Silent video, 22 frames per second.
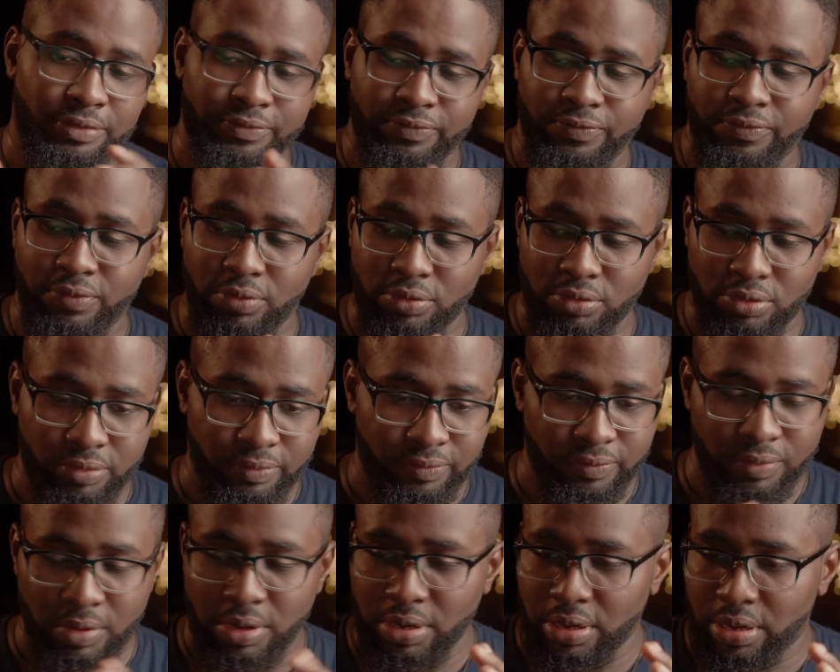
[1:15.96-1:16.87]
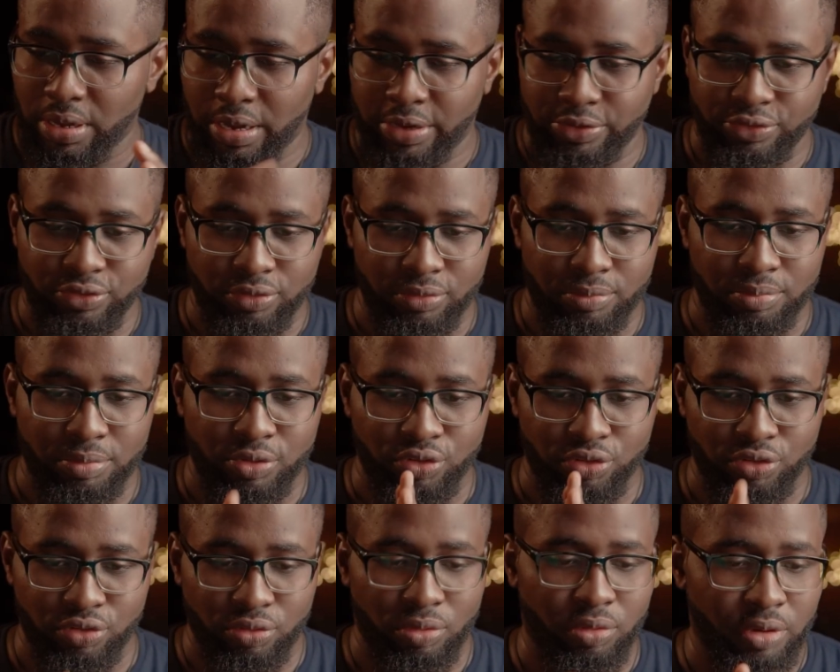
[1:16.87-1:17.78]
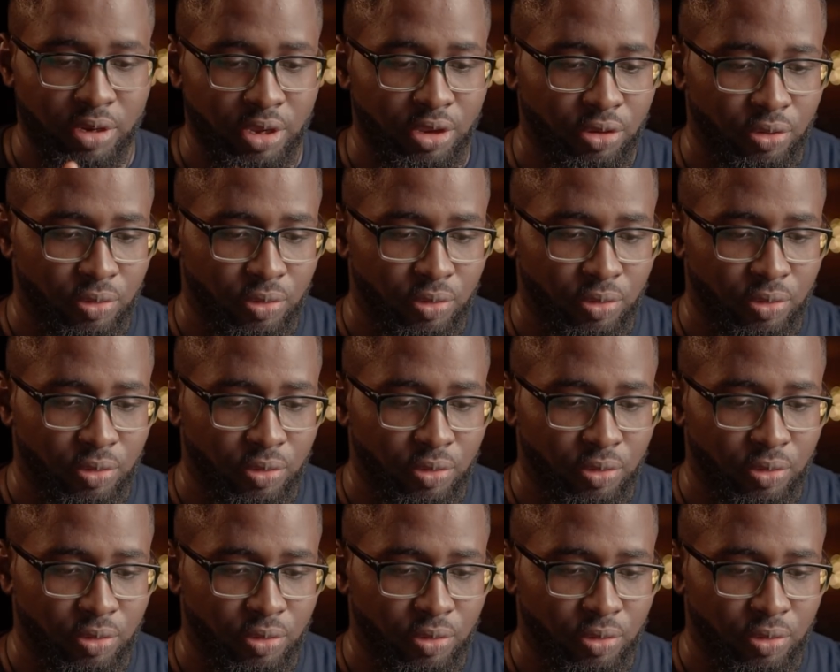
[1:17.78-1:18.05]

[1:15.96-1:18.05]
in front of. I should be showing